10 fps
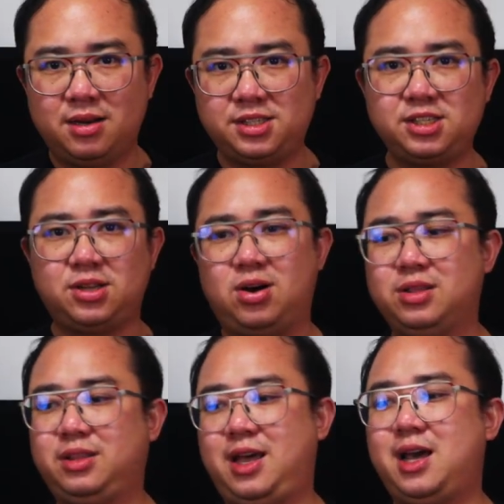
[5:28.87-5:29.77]
This is
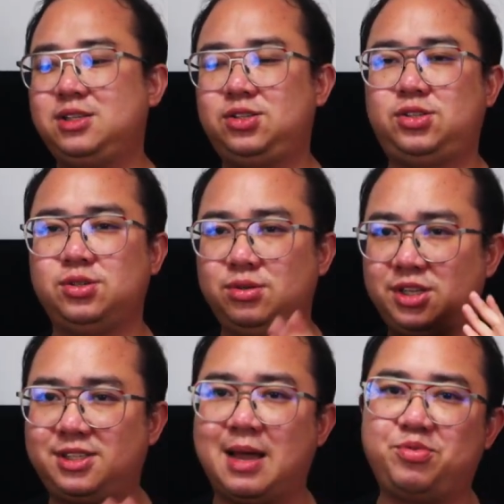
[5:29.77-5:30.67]
all thanks to
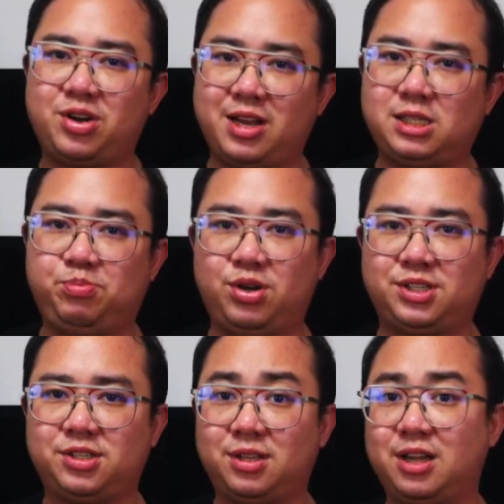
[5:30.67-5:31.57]
the Snapdragon X
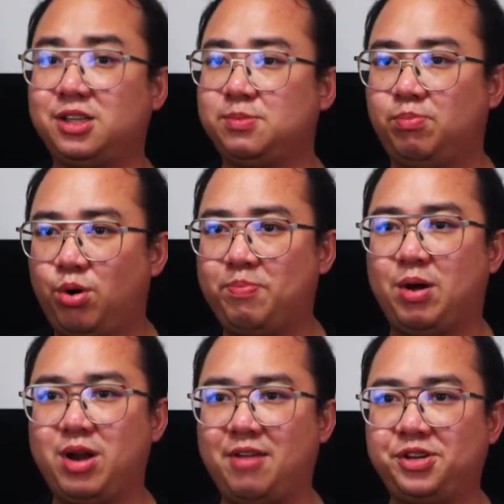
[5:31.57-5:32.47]
processor that is more
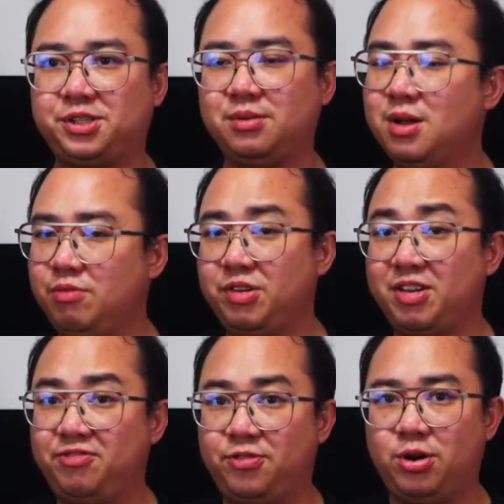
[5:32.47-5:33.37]
power efficient
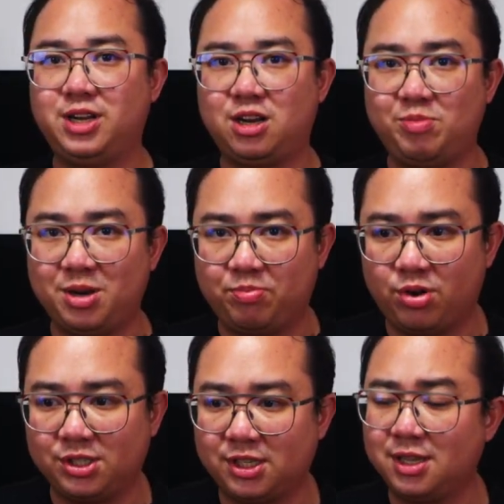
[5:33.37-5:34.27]
with a 4nm
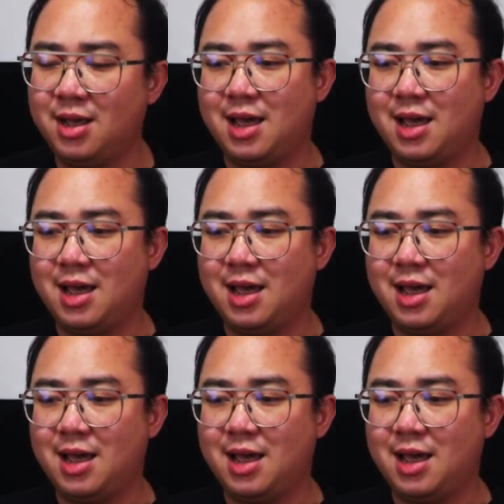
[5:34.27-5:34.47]
process